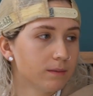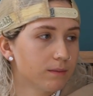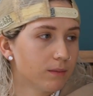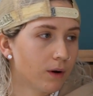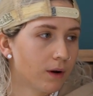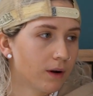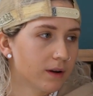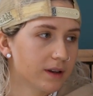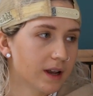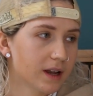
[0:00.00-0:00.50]

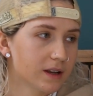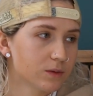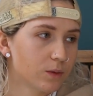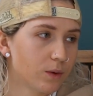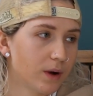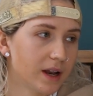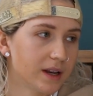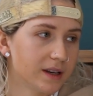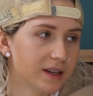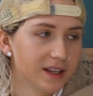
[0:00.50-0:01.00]
but that's all
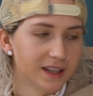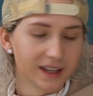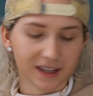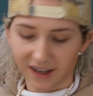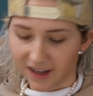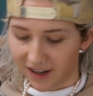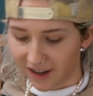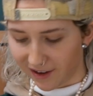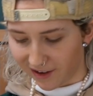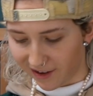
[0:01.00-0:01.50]
I needed,
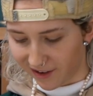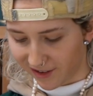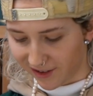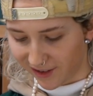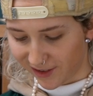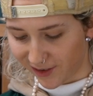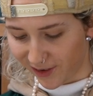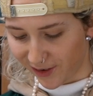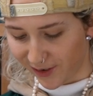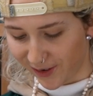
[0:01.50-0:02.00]
innit?
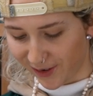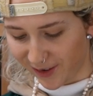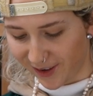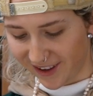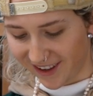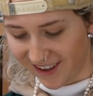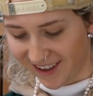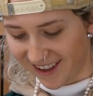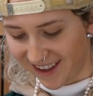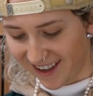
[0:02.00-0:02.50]
So,
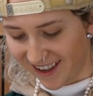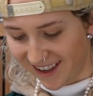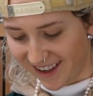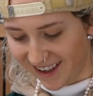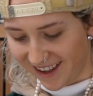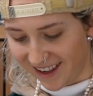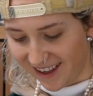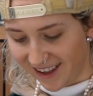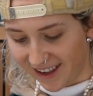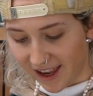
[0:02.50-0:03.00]

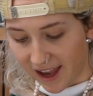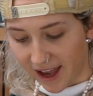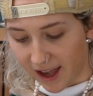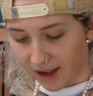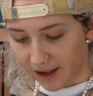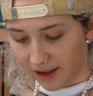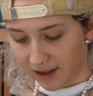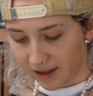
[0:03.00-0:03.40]
yeah.